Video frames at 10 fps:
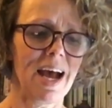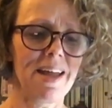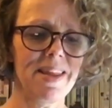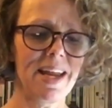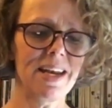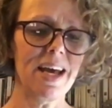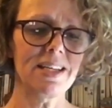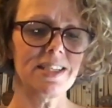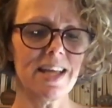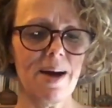And then
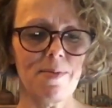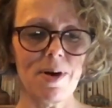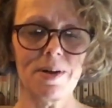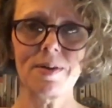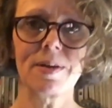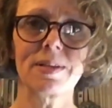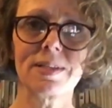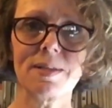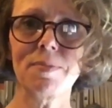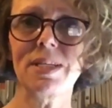under that one,
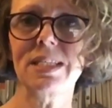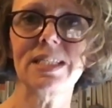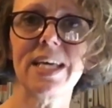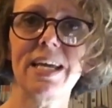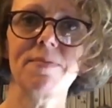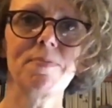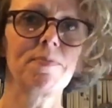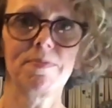somebody to say